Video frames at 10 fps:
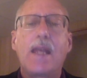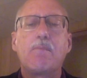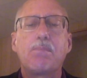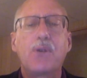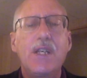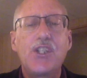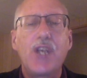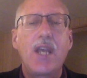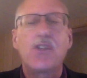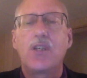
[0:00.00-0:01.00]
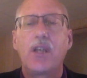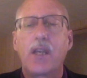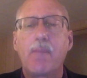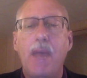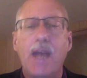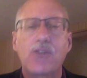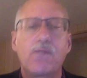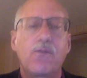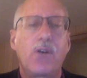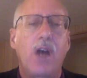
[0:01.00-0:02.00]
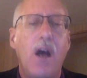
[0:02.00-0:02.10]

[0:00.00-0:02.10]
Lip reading: an appreciation and compassion for